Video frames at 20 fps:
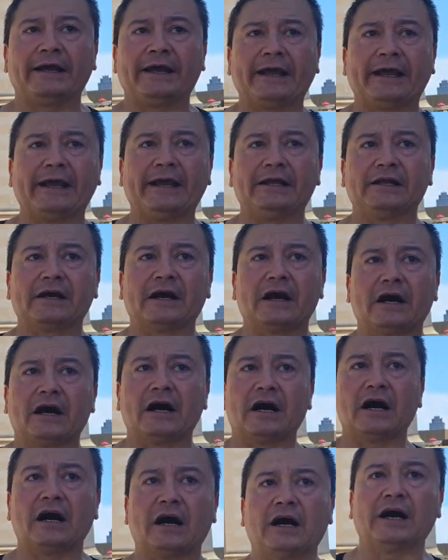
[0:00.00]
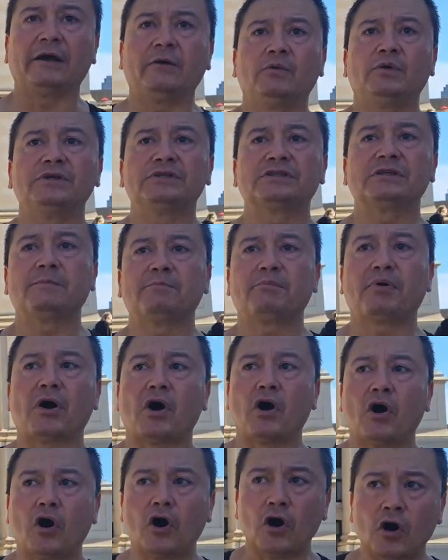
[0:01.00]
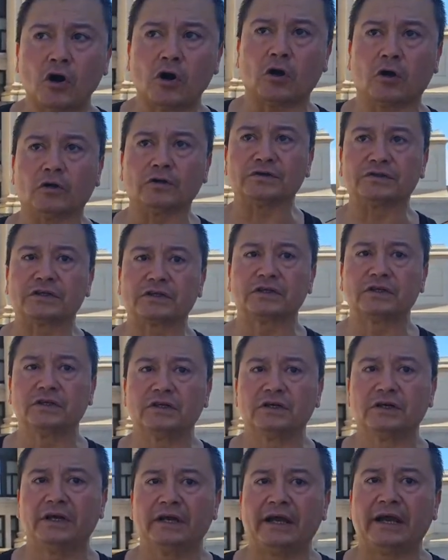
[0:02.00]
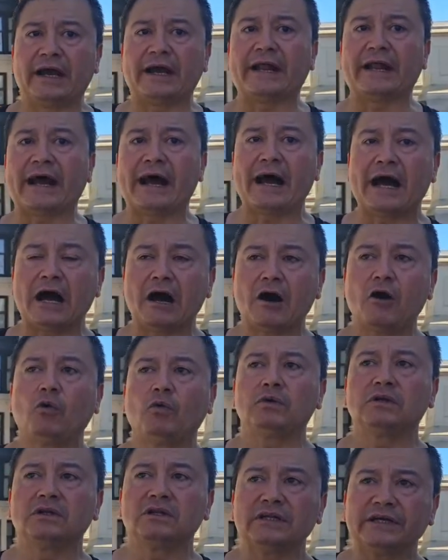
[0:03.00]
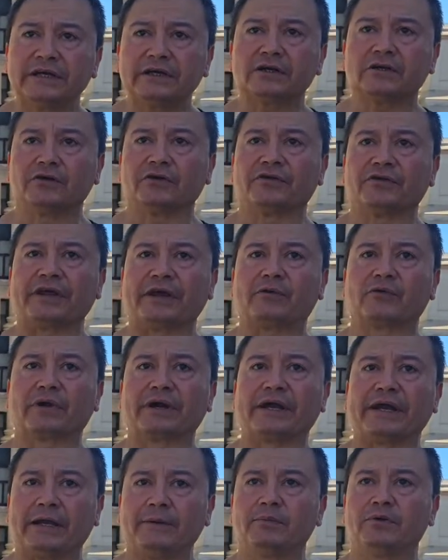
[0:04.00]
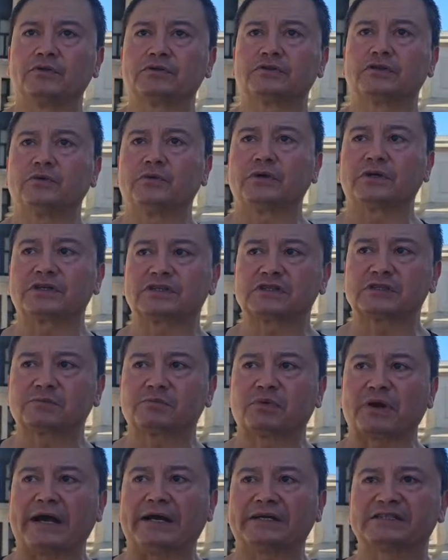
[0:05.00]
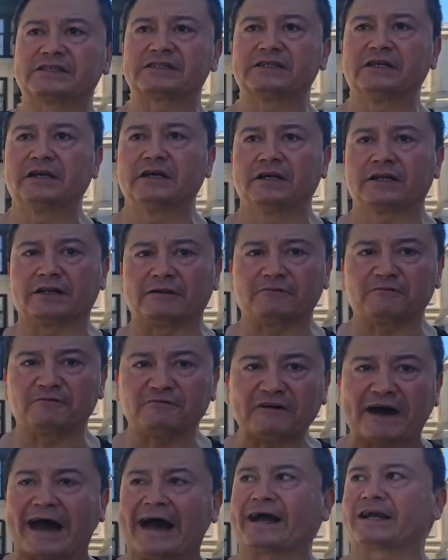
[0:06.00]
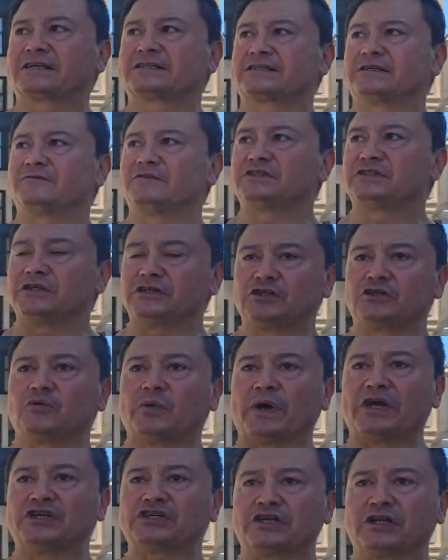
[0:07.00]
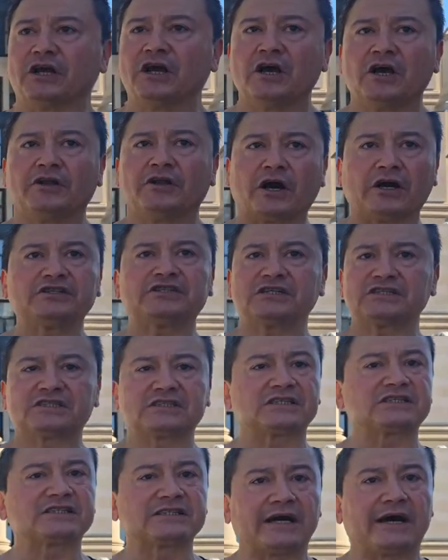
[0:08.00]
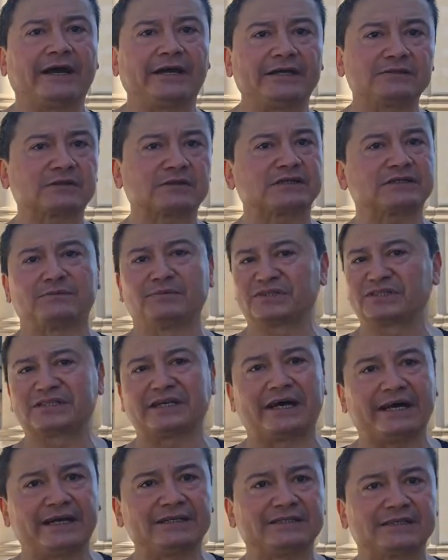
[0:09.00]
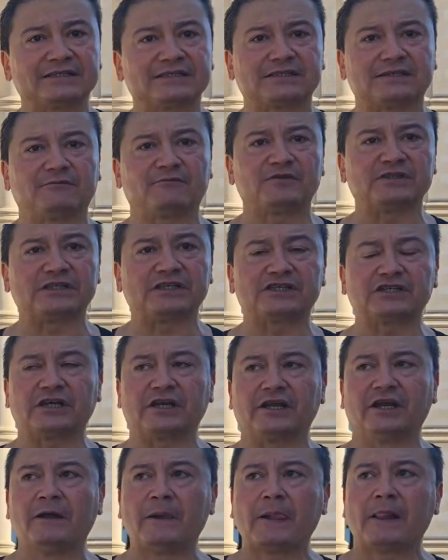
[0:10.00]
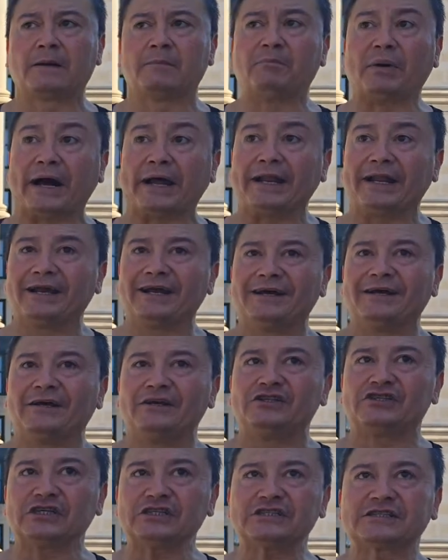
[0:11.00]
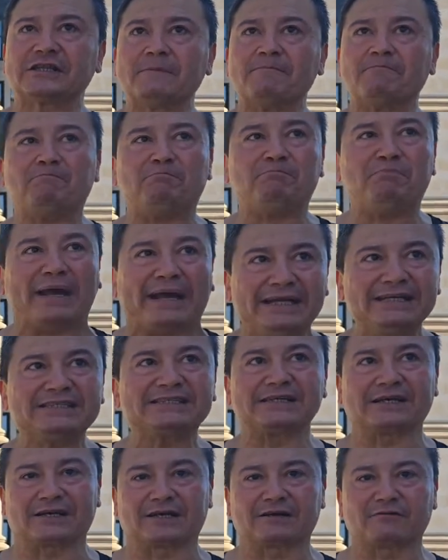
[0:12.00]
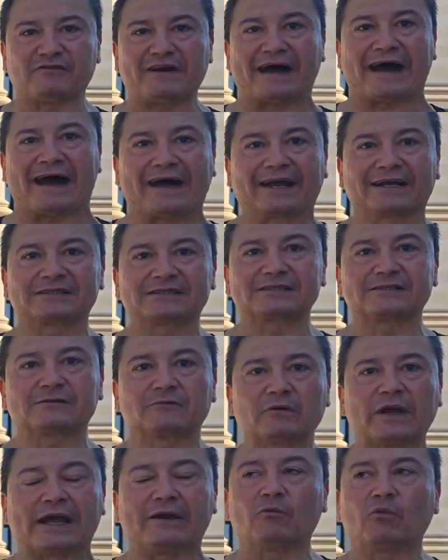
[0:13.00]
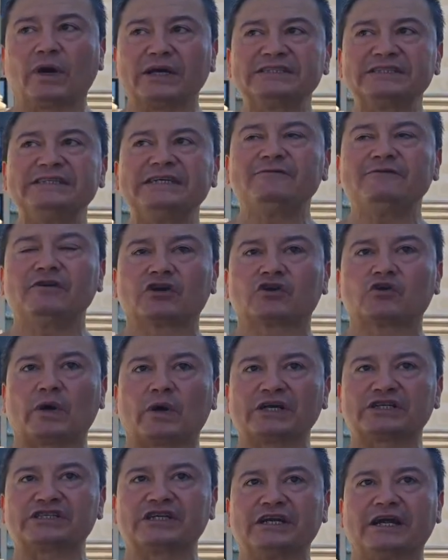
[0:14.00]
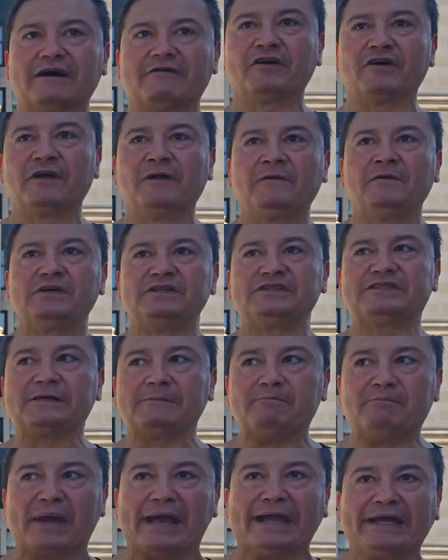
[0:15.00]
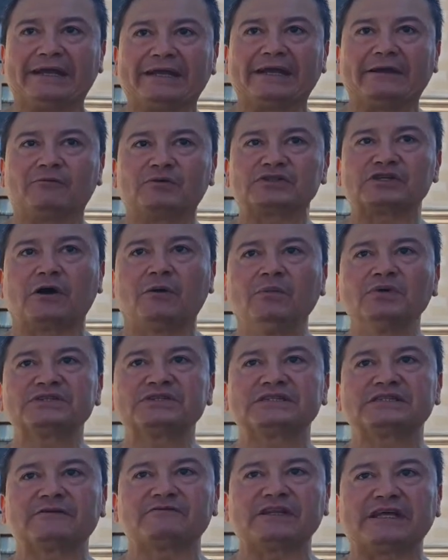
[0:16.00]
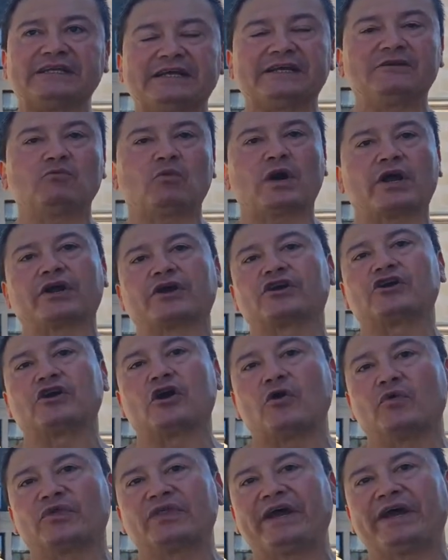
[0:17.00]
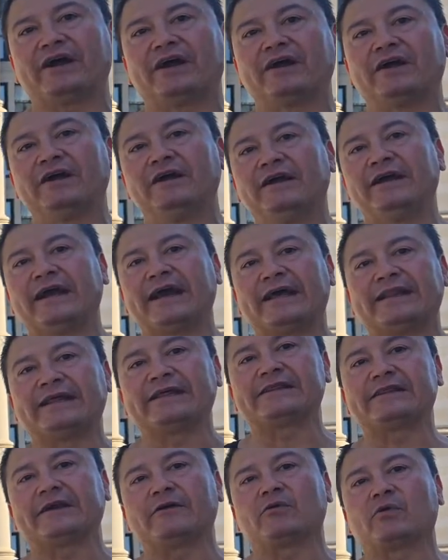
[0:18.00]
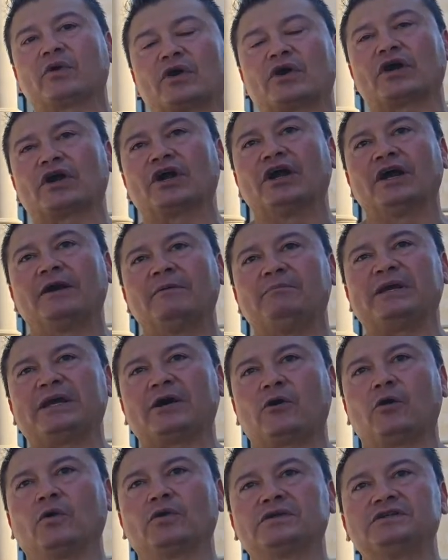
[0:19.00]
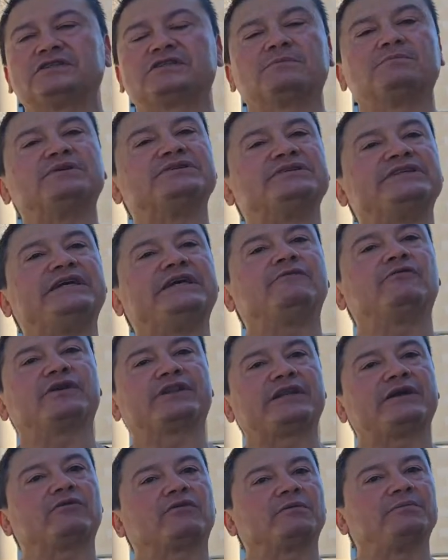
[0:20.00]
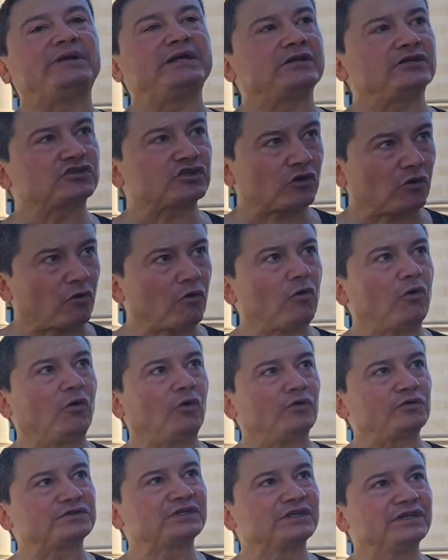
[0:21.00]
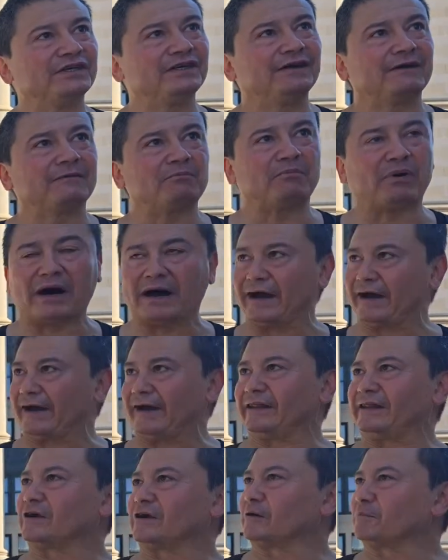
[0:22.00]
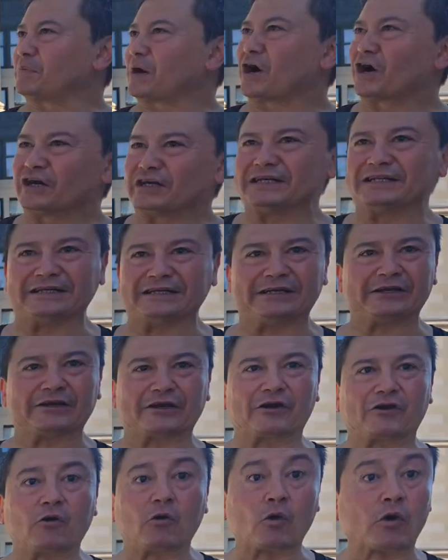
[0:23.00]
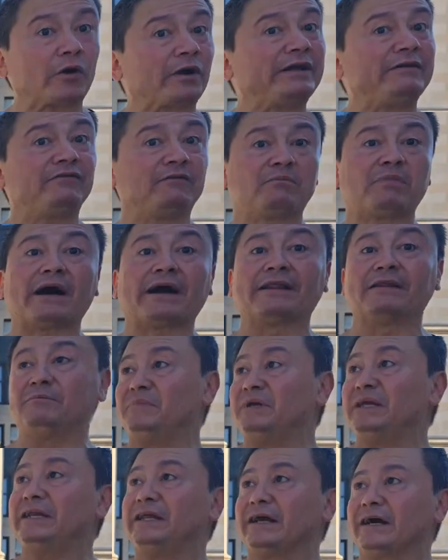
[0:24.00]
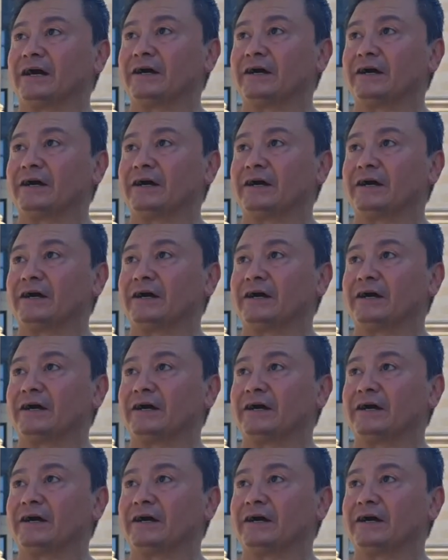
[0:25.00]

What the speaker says: And I was appalled at how little they were able to express the facts of a situation. Not just the science, because I'm a scientist and a physician, but just the basic facts. And it wasn't even a question of debate. It was almost as if they didn't want to go there and that they were beholden to believe what they were being told by their party leader or even by the media.